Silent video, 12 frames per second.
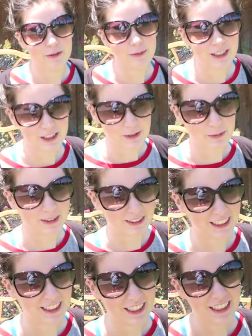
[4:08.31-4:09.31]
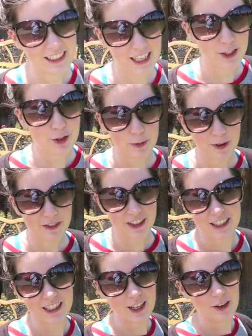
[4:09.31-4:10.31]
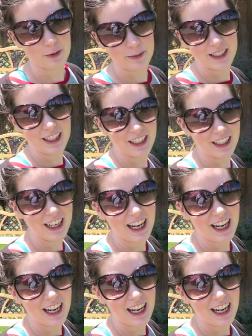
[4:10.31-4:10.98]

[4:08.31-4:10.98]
over budget building these like super fancy homes here,